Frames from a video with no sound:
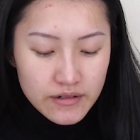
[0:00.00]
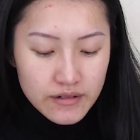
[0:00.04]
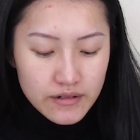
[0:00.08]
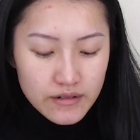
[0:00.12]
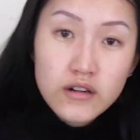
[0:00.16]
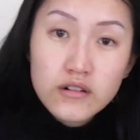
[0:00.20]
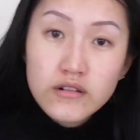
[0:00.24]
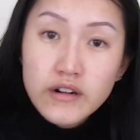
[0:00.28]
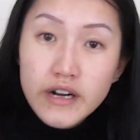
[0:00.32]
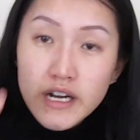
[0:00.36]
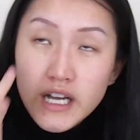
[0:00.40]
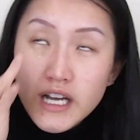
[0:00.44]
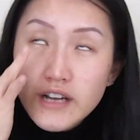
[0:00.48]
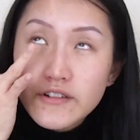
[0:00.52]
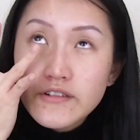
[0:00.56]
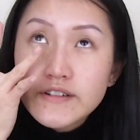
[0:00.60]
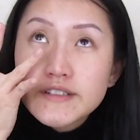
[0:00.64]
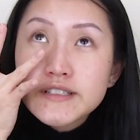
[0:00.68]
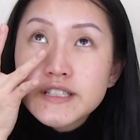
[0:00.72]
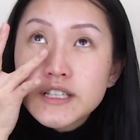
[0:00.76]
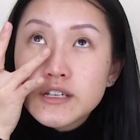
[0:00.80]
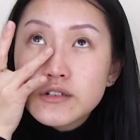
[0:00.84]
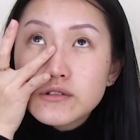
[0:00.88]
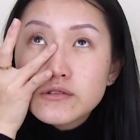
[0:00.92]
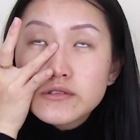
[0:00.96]
Oh great, I have a
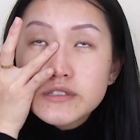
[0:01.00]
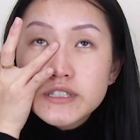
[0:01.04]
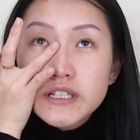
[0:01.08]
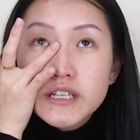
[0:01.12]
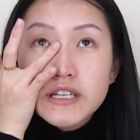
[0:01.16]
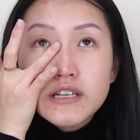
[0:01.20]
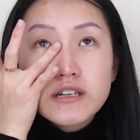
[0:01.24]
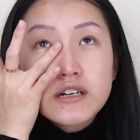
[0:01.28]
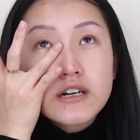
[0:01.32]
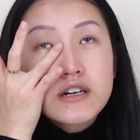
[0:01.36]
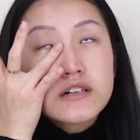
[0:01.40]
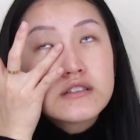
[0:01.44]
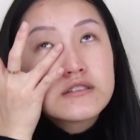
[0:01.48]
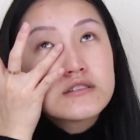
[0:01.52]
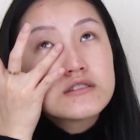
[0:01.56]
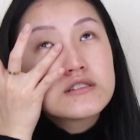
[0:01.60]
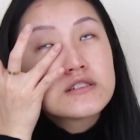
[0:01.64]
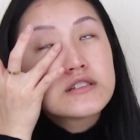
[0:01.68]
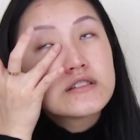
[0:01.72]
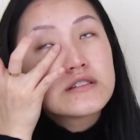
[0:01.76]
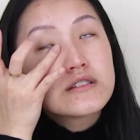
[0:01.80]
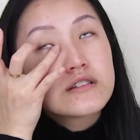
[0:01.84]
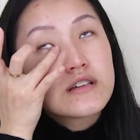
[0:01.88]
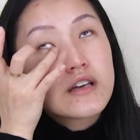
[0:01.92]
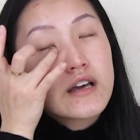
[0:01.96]
single tear. This
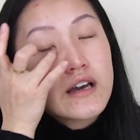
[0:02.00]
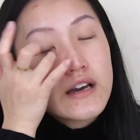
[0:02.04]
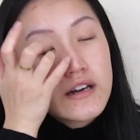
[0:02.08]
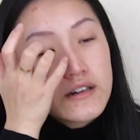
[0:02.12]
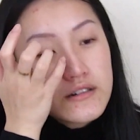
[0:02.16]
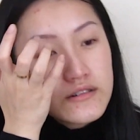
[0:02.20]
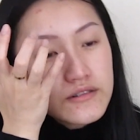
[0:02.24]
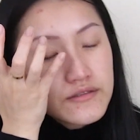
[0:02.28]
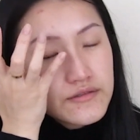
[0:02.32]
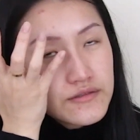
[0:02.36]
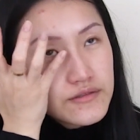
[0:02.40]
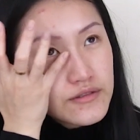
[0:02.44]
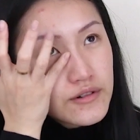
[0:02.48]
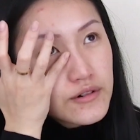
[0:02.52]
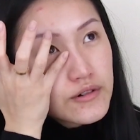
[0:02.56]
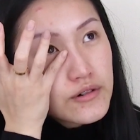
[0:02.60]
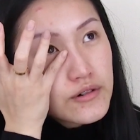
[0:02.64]
is how